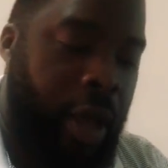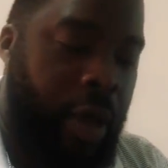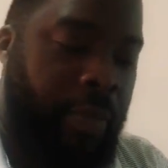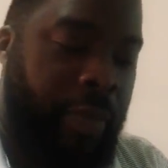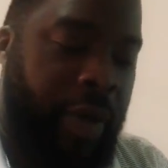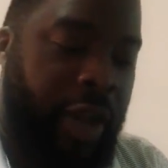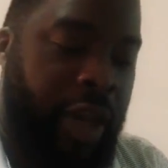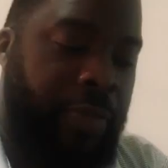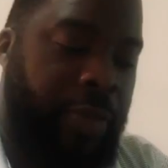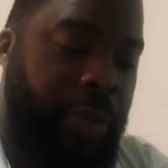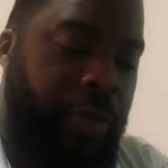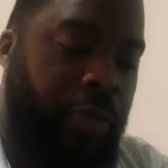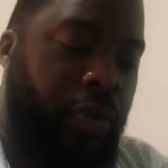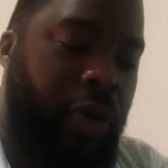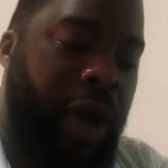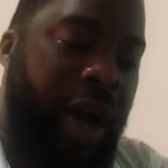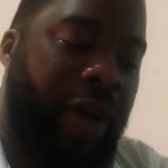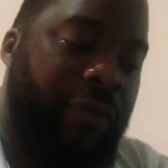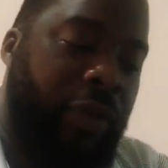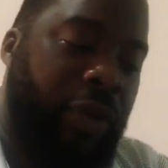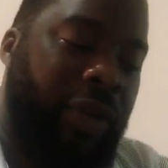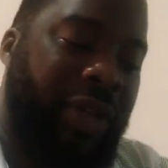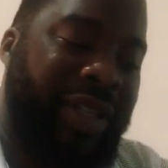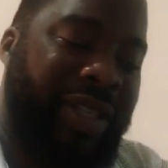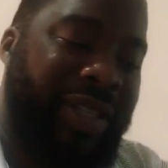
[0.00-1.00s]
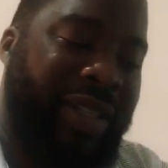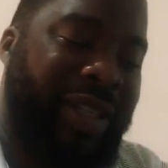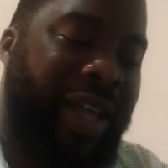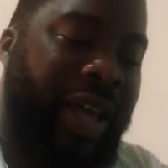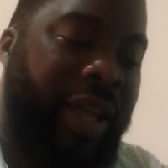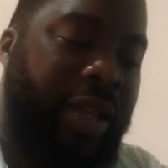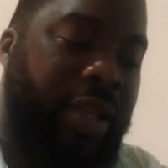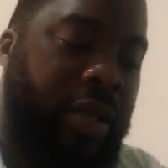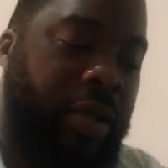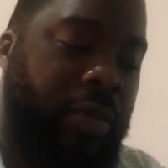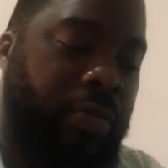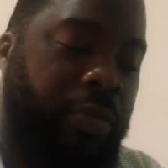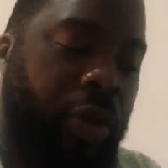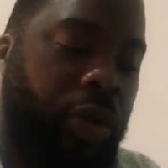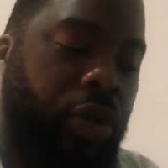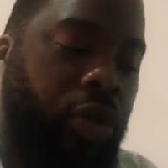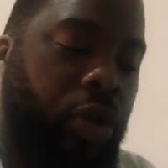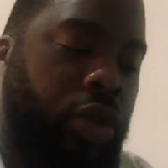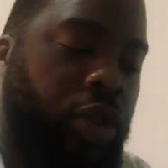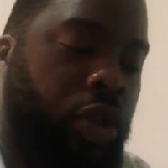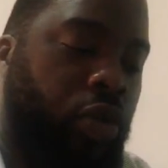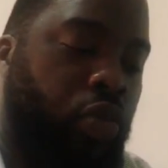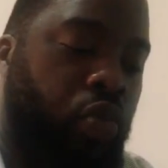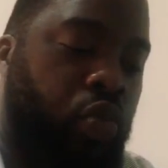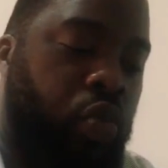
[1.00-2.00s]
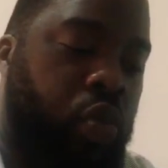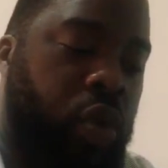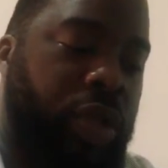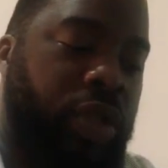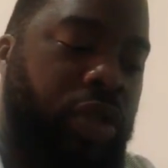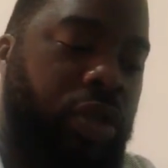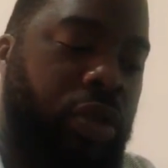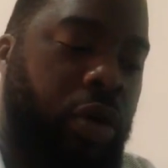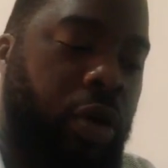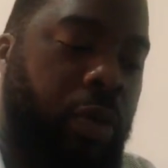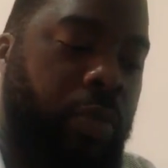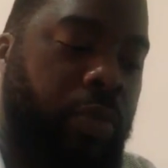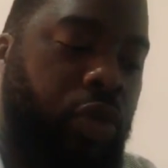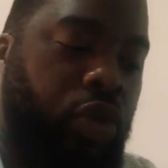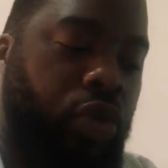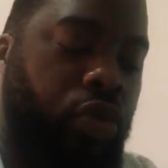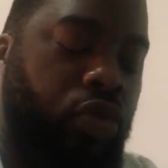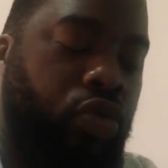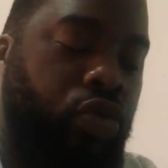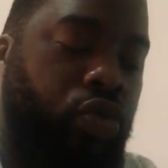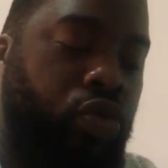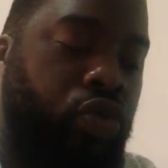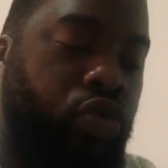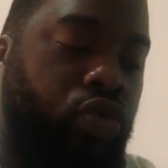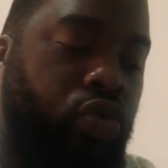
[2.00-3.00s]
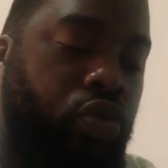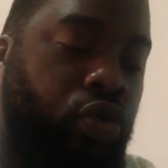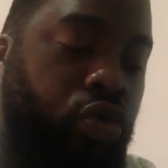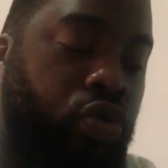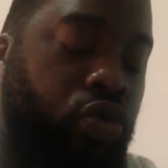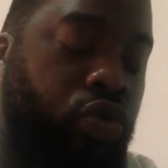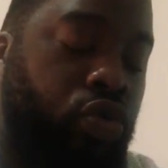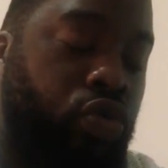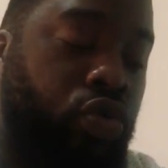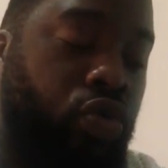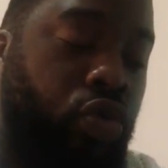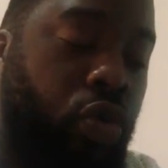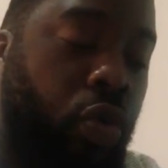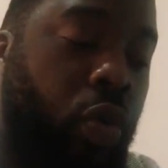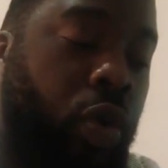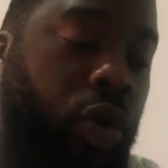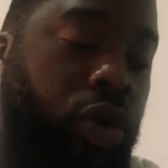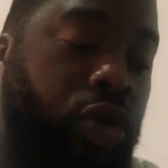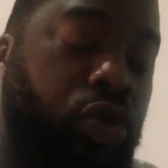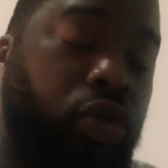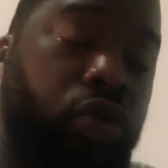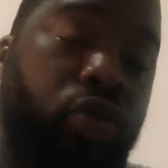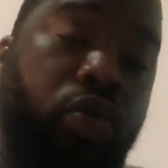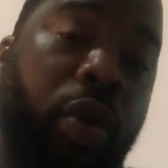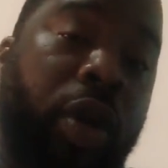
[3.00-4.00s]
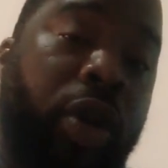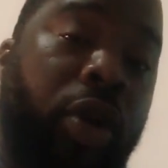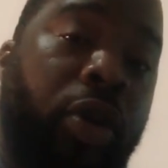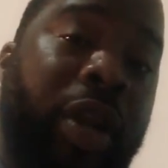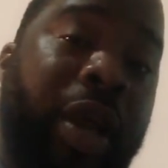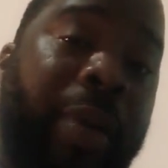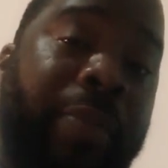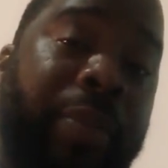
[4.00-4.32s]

Many people have understanding, but not the wisdom to know what to do when other